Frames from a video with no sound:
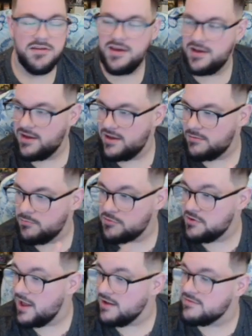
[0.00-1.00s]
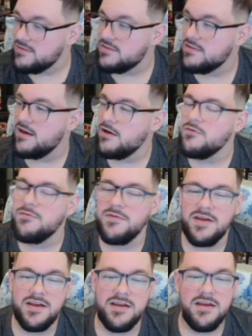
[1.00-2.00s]
It can protect itself.
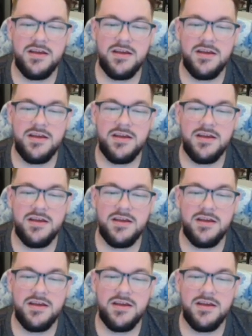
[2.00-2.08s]
If